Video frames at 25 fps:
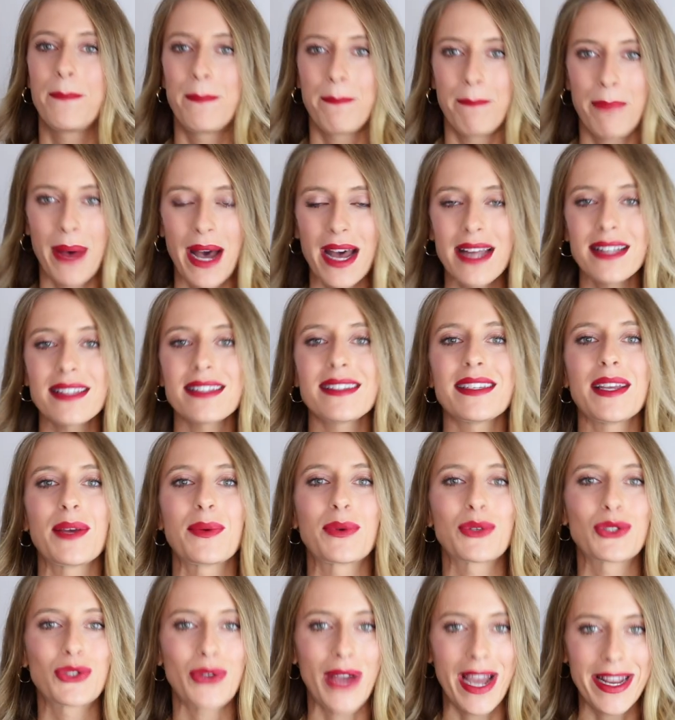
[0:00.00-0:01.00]
But it
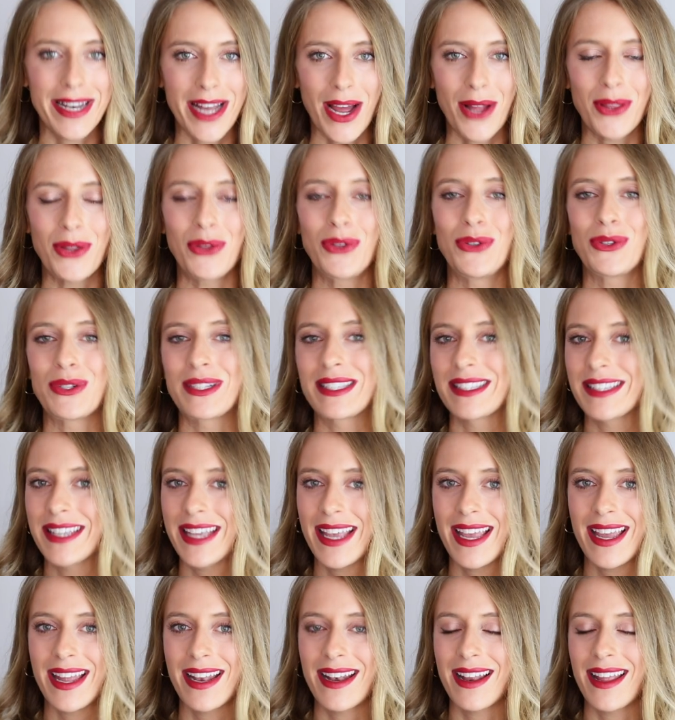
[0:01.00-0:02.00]
will dry down in your
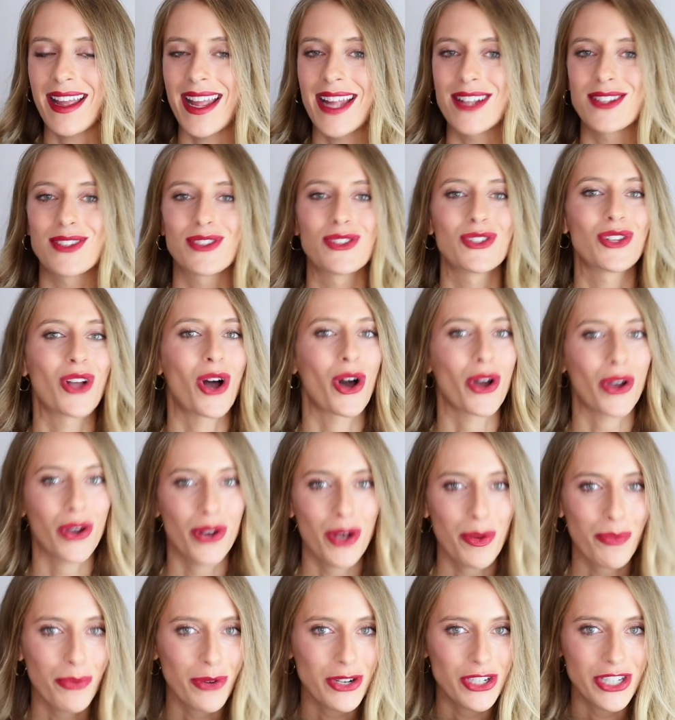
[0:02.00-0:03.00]
skin. It's not
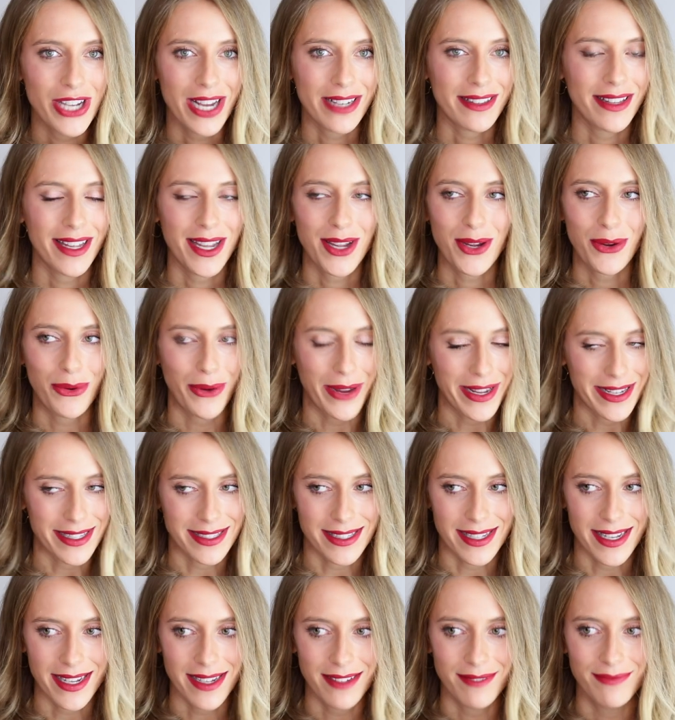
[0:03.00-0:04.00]
gonna project like
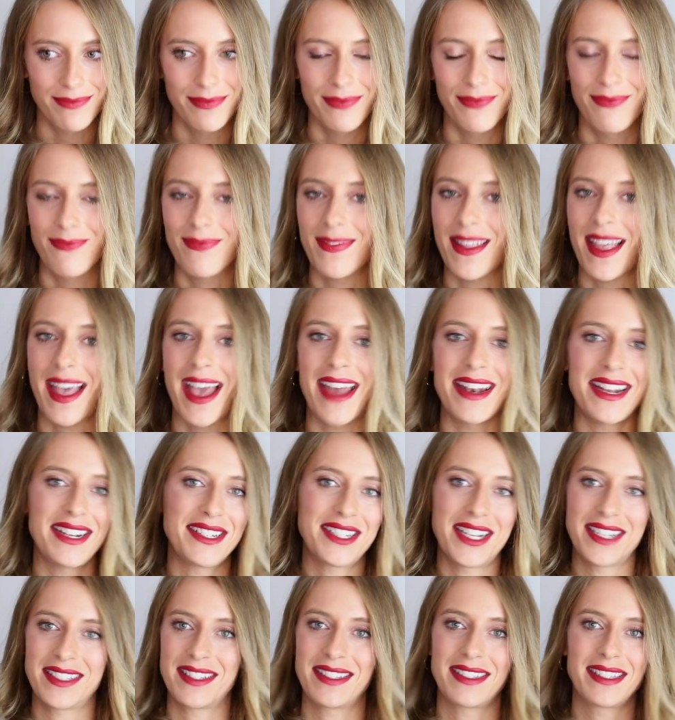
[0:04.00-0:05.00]
crazy and it
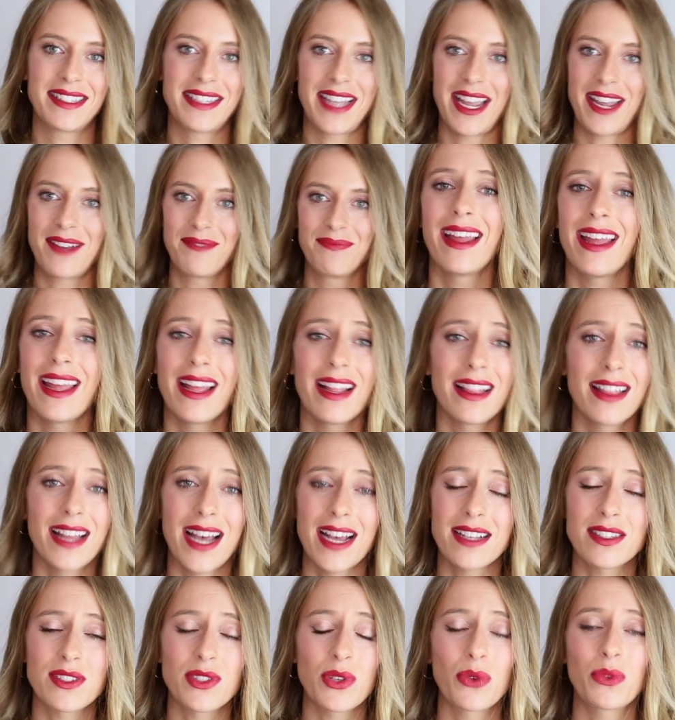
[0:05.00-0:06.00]
doesn't stay. It
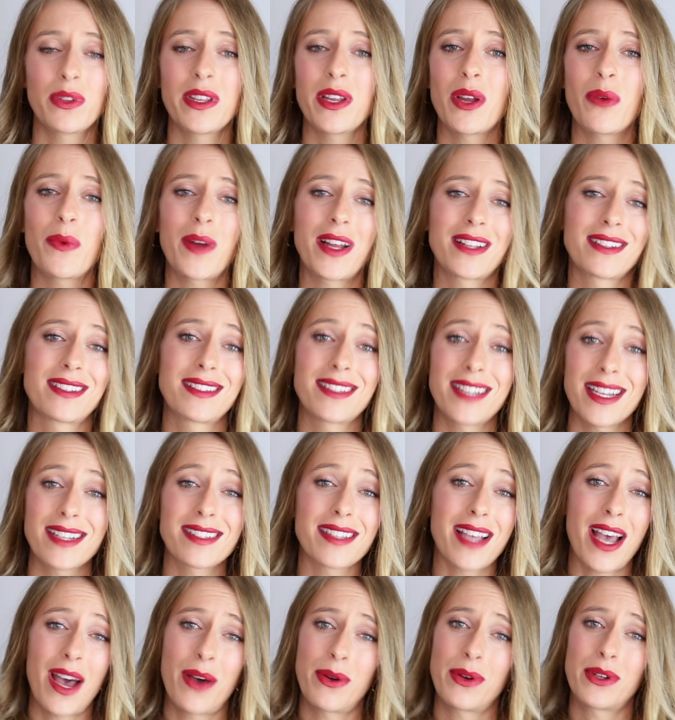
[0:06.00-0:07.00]
lasts only around six
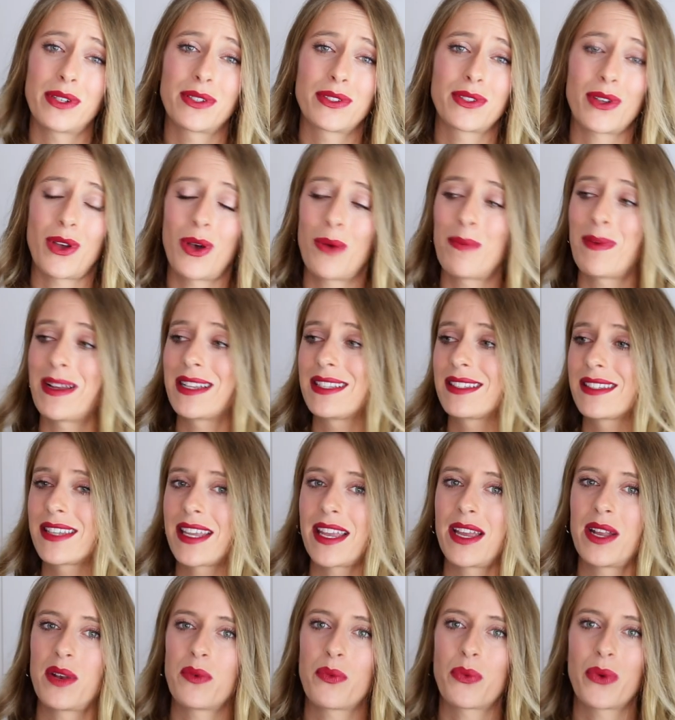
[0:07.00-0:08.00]
hours on my
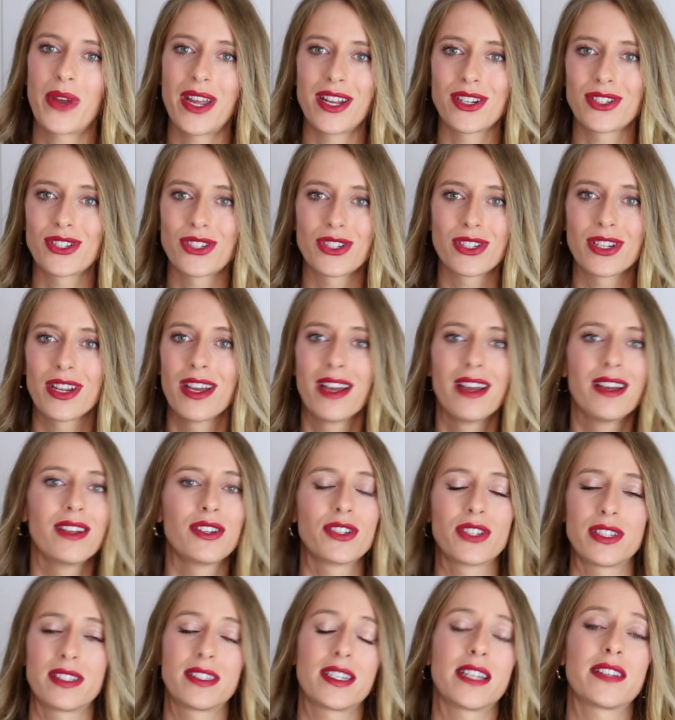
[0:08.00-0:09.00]
skin, which
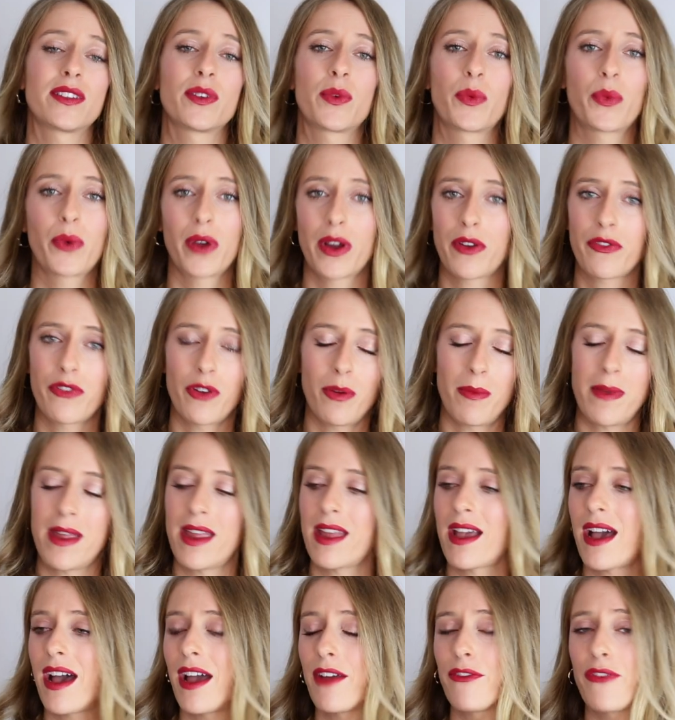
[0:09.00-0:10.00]
just doesn't work for
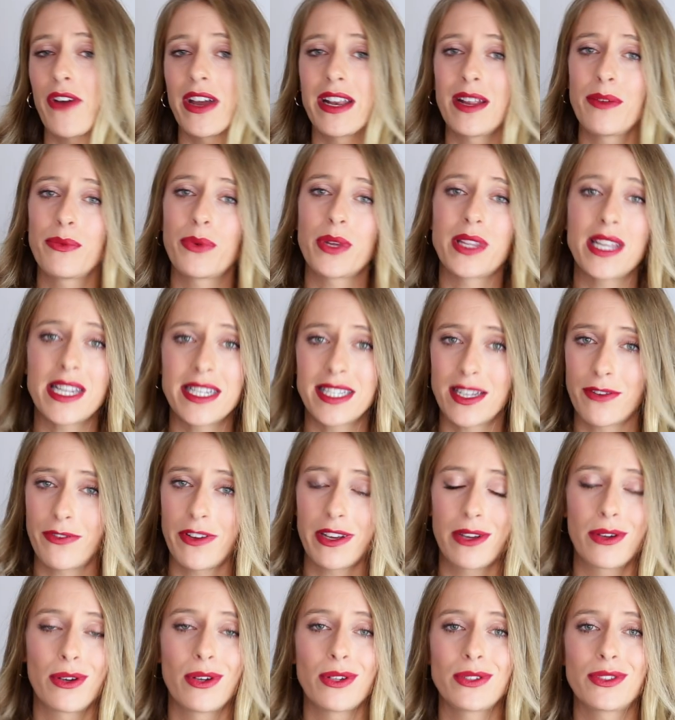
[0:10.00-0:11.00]
me. I find it really
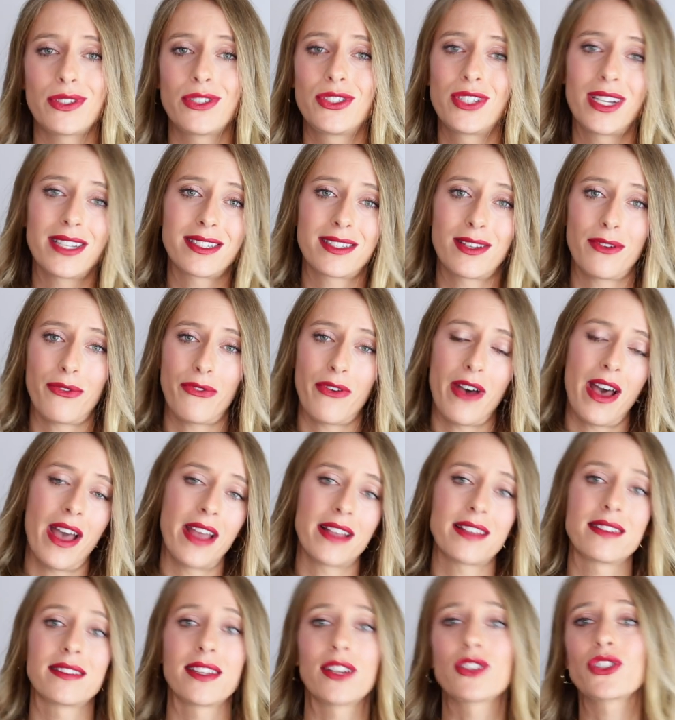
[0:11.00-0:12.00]
difficult to justify
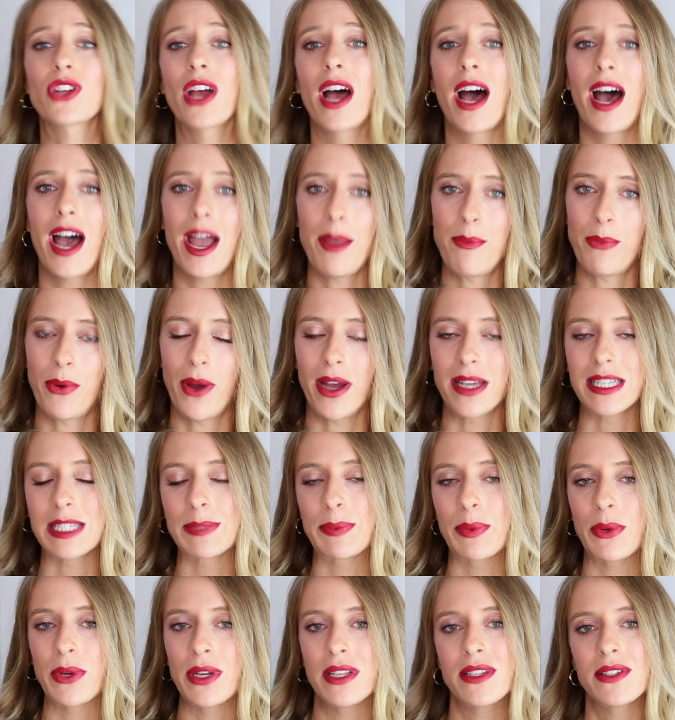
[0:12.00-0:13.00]
such a high price
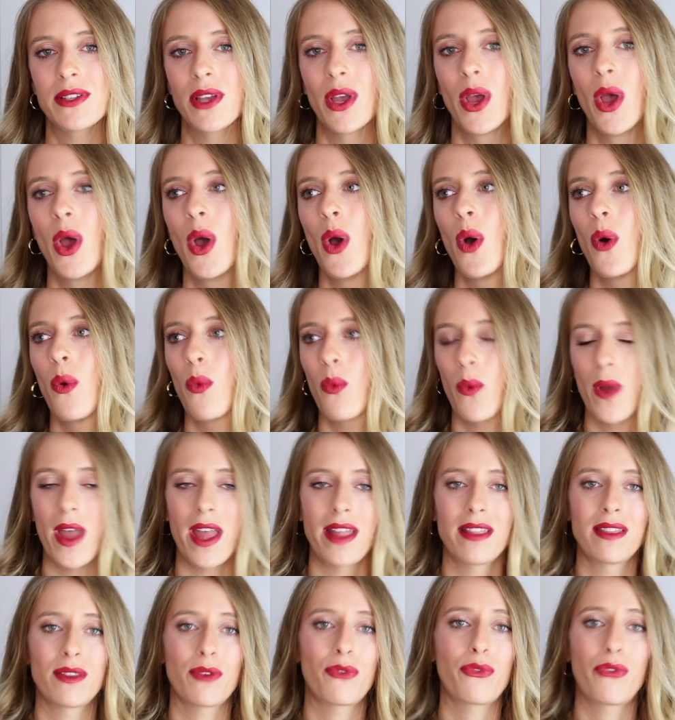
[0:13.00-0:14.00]
point
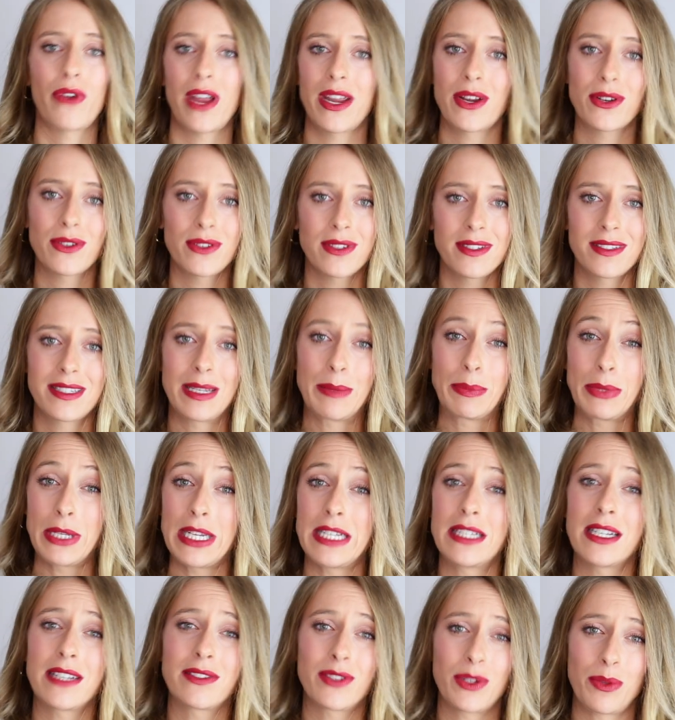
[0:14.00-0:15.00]
when the fragrance simply
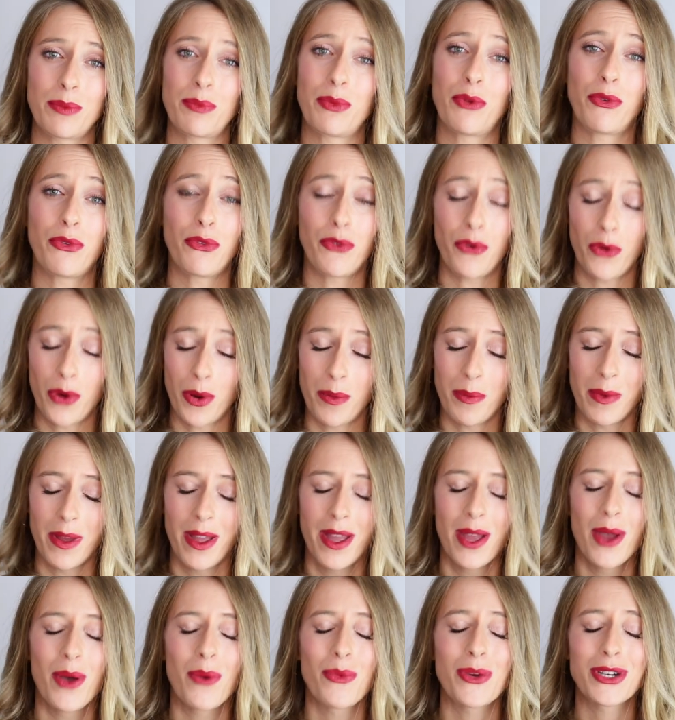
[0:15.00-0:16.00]
doesn't perform,
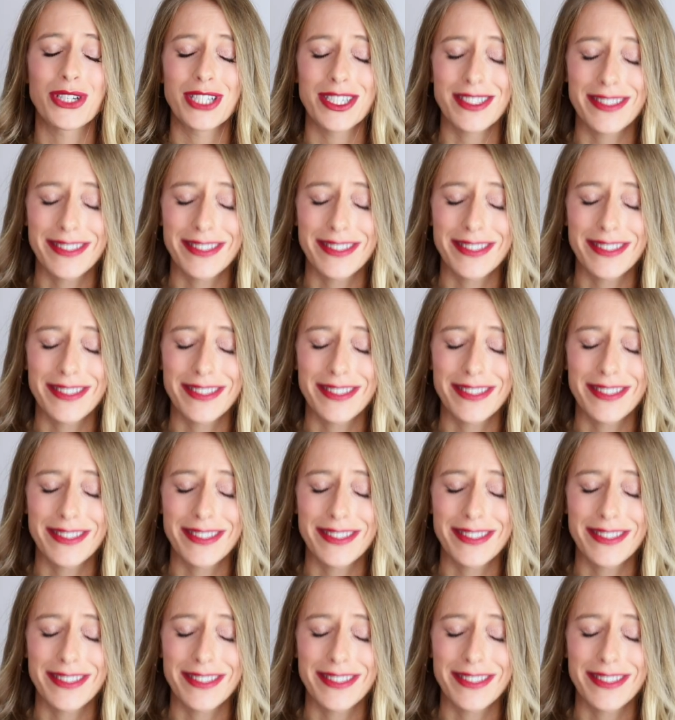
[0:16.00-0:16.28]
which is